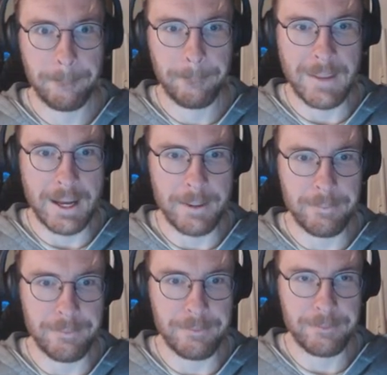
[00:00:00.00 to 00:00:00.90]
Bam.
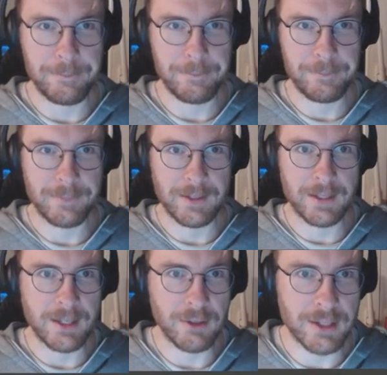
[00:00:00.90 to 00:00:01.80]

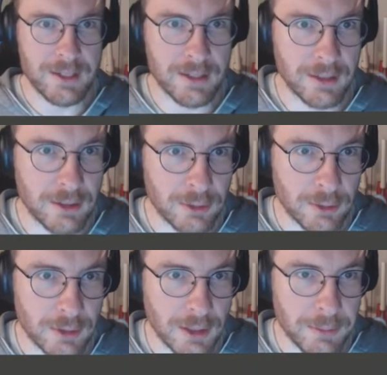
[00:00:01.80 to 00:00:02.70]
And now you can see it too.
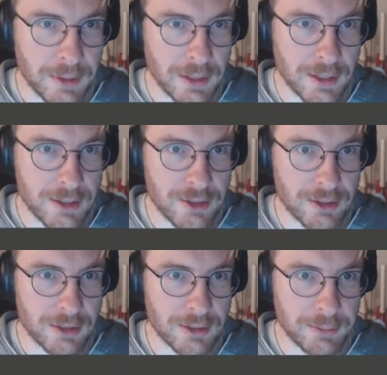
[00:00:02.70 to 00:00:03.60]
Let me enlarge it a
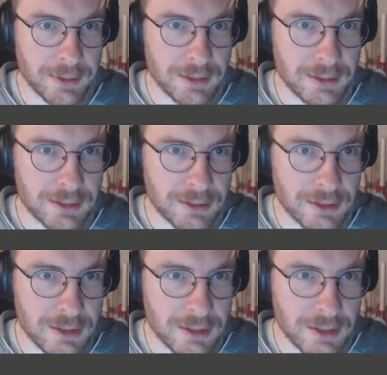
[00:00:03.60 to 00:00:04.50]
little bit. So
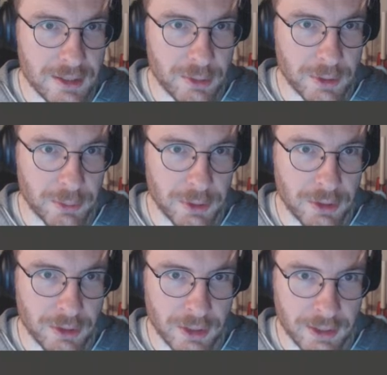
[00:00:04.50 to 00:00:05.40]
this is is what we're
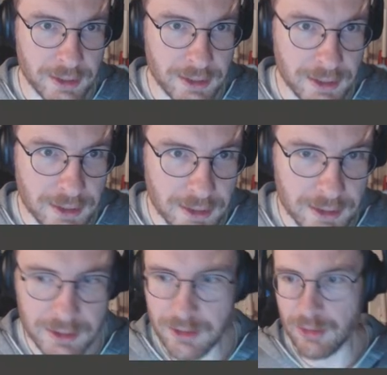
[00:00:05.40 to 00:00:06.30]
drawing.
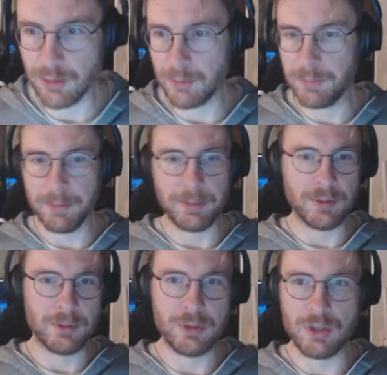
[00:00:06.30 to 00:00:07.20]
So
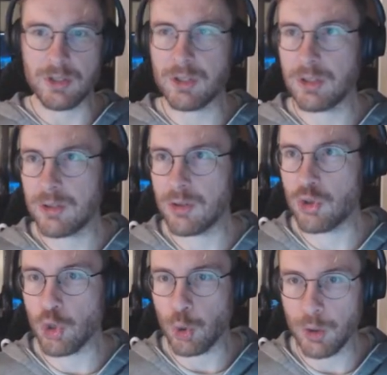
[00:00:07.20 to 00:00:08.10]
people who just
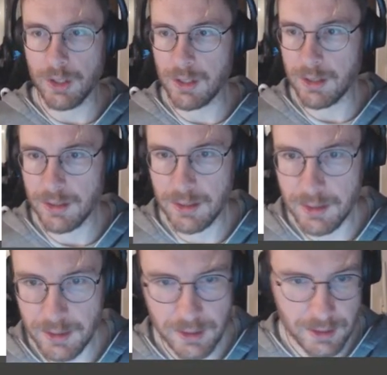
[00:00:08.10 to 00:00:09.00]
join
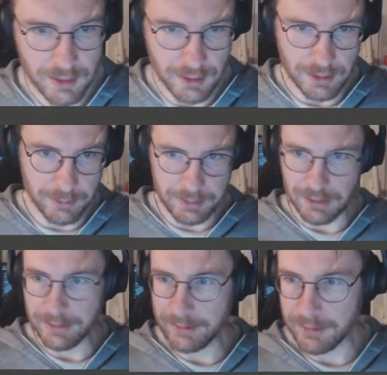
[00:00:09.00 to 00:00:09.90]
a little bit
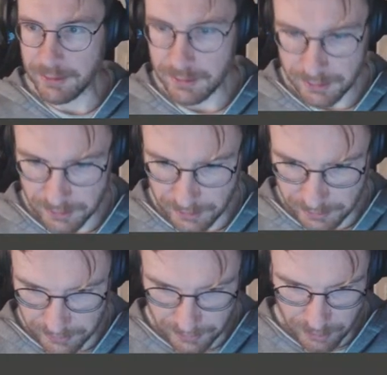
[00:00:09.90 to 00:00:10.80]
later,
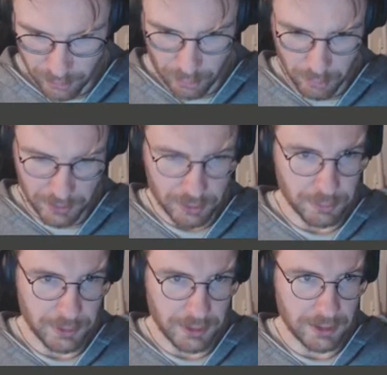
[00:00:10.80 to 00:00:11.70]
that they know what
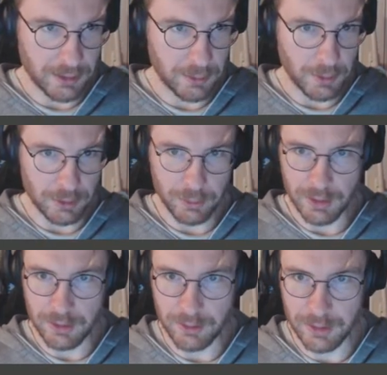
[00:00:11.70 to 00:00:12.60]
we what we
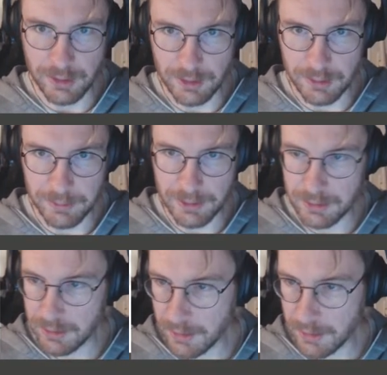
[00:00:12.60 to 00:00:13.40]
are going on about.